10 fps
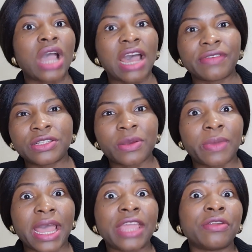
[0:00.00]
having some
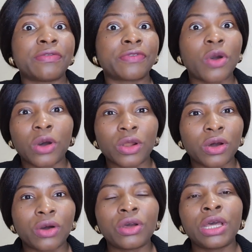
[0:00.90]
kind of
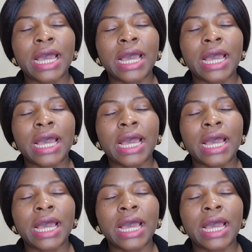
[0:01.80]
color.